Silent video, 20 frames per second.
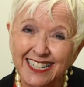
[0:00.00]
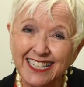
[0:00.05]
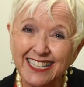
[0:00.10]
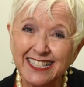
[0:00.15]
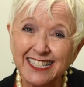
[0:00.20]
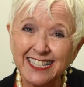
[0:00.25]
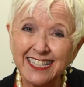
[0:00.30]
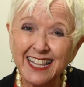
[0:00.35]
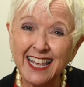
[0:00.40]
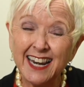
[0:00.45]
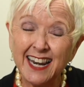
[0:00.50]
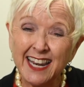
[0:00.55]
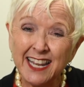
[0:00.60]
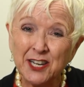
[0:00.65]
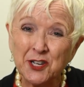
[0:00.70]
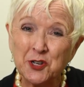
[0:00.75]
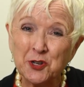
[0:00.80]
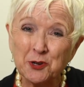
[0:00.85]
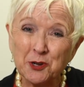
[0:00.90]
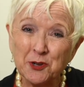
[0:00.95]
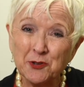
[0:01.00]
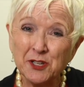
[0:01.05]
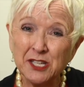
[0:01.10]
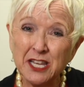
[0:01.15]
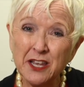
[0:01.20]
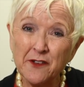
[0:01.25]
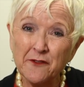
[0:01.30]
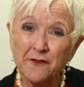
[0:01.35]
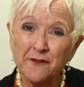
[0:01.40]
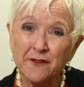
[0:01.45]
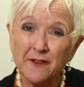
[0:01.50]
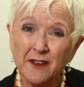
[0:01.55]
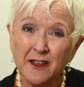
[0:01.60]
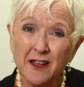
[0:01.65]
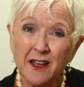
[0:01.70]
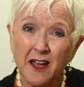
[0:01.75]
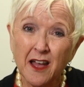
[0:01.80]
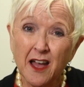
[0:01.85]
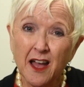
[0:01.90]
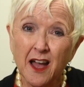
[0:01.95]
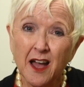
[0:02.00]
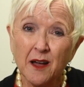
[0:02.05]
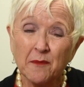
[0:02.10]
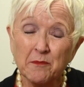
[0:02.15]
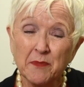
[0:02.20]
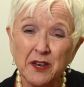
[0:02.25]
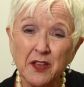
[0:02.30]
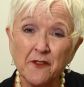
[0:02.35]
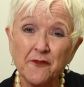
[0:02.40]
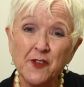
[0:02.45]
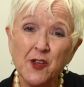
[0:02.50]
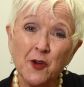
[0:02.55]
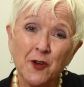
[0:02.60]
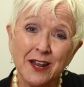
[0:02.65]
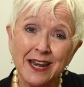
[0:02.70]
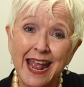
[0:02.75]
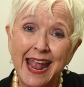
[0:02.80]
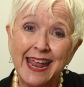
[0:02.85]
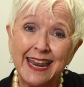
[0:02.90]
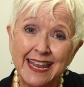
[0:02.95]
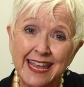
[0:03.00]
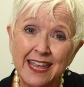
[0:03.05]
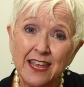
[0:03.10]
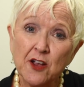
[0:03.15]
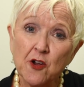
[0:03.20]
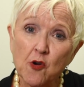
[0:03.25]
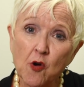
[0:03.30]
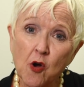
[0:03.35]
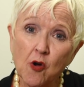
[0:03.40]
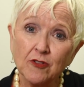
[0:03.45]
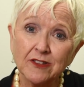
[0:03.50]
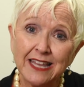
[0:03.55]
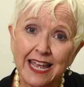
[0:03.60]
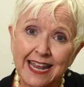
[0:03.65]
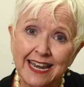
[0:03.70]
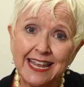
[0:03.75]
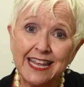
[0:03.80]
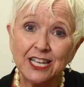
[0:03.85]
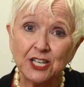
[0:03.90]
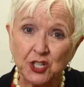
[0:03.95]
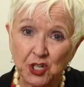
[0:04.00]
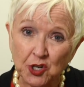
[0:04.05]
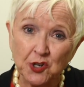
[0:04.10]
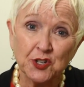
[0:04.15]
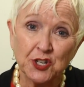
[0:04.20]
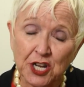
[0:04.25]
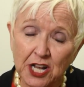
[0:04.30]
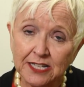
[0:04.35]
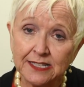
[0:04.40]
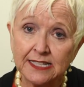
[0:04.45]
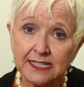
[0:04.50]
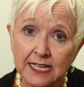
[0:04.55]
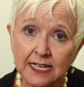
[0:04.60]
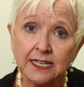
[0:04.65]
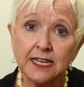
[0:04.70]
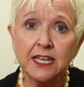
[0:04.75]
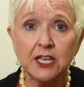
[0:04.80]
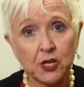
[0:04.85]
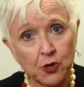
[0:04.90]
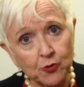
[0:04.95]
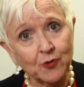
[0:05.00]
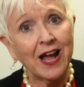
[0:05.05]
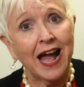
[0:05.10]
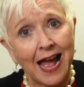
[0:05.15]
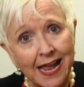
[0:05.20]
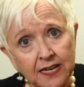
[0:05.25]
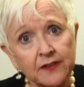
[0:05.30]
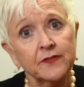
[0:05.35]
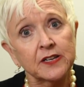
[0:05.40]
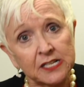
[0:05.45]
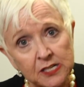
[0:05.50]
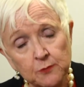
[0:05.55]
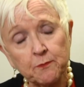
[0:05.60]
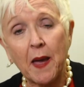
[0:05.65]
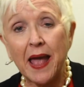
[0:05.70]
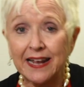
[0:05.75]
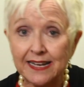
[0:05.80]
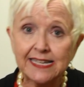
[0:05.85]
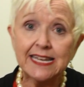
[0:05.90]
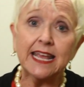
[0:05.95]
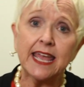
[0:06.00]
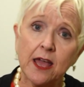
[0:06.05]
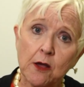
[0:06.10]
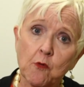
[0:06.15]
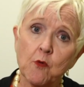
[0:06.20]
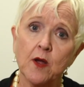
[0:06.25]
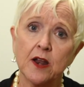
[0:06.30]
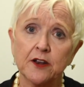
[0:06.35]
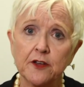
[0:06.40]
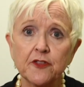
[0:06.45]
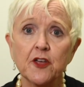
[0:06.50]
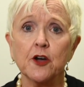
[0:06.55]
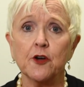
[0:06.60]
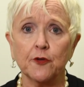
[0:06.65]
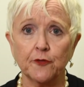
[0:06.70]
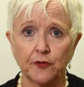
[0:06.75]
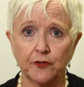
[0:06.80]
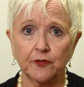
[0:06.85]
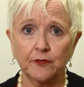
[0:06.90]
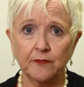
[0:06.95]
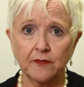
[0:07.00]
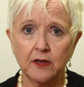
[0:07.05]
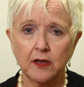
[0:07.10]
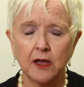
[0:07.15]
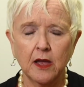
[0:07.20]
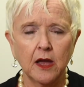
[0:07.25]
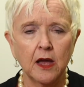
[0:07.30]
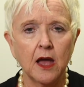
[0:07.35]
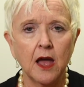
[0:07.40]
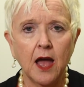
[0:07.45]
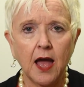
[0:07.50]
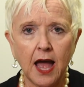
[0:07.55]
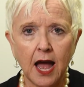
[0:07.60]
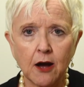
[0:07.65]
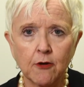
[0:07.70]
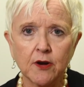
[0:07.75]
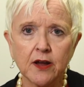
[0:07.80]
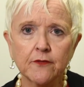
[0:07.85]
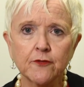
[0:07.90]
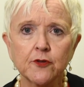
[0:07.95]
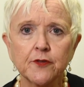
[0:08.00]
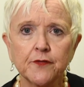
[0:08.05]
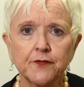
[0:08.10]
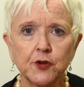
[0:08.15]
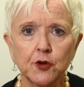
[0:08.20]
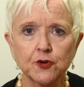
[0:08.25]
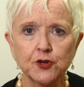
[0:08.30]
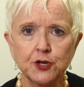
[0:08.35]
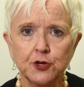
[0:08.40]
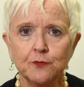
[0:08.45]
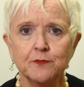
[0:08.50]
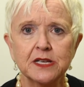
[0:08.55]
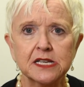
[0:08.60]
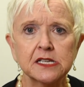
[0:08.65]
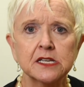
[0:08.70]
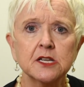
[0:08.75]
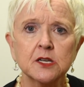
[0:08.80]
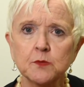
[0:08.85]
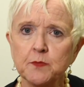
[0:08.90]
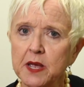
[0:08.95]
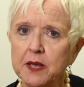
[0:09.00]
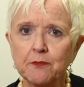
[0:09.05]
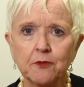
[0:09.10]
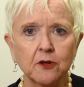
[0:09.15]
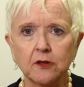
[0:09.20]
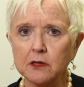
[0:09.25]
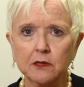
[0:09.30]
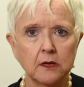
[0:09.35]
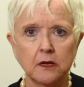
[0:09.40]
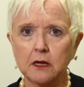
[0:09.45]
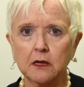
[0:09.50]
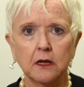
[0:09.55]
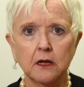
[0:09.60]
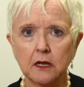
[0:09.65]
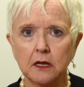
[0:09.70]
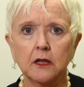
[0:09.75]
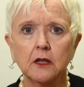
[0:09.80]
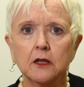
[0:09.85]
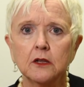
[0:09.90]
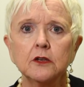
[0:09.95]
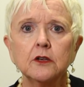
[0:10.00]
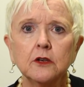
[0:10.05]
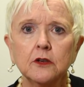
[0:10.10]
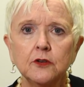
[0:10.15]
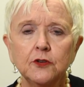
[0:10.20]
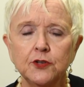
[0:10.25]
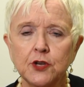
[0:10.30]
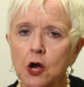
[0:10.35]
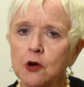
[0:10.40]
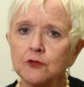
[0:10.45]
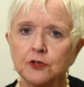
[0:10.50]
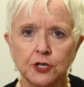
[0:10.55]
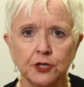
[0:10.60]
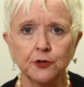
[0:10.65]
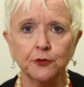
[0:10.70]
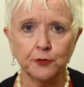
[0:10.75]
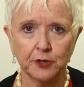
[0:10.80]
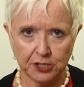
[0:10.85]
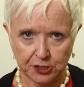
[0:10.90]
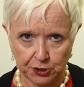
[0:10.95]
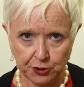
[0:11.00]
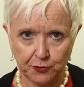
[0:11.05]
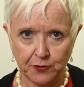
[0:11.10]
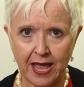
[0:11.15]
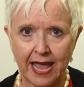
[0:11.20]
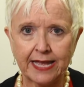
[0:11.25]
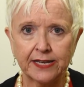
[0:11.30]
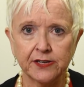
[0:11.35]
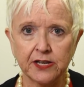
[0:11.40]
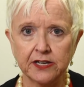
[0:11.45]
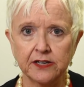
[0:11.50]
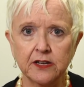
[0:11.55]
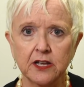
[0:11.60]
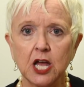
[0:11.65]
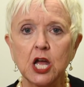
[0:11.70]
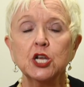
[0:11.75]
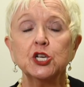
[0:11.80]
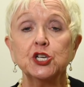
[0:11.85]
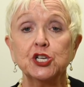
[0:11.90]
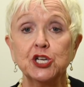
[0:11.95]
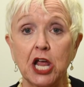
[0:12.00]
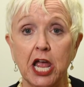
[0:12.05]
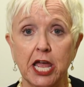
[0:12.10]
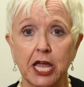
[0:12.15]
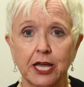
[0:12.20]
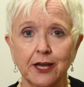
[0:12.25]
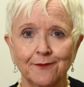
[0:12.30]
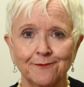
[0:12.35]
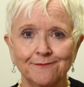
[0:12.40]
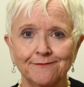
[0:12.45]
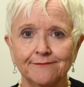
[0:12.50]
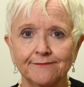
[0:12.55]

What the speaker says: It's a little intrusive, but if you're an 80-year-old lady at church on Sunday, you kind of expect to get one of those. However, if you're two business people, don't do a two-handed shake.